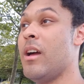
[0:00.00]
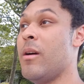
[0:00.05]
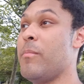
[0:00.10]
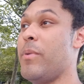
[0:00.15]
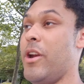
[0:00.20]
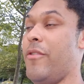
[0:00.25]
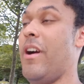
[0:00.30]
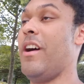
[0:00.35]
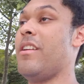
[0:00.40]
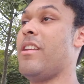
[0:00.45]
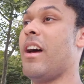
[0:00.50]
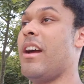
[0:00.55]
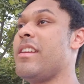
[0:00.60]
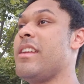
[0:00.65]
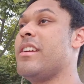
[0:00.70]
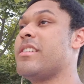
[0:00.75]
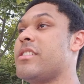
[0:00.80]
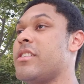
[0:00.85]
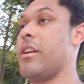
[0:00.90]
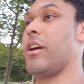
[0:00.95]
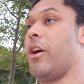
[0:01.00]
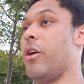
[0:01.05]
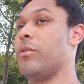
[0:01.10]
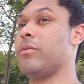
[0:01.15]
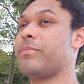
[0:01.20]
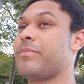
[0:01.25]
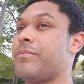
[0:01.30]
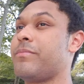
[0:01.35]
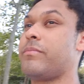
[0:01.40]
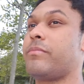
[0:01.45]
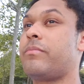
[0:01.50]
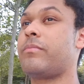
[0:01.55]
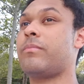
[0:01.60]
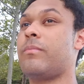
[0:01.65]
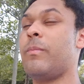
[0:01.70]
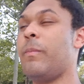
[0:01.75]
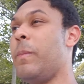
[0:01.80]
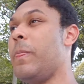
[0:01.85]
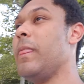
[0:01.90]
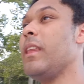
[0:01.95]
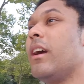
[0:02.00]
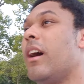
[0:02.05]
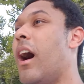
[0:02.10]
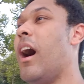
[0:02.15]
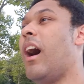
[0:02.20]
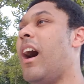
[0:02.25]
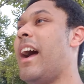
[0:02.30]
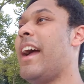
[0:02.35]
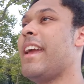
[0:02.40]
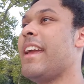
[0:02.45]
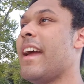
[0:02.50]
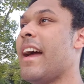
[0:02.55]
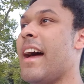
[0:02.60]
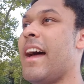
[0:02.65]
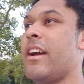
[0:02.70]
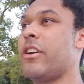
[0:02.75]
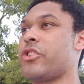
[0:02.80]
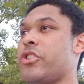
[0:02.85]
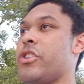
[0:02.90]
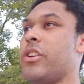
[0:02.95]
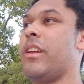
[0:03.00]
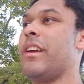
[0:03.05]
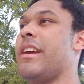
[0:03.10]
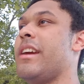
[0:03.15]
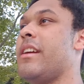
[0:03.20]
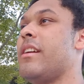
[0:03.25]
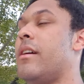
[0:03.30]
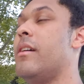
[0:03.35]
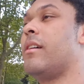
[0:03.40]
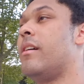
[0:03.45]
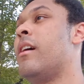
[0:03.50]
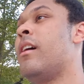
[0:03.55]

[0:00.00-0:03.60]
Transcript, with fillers: But around nine years ago, I actually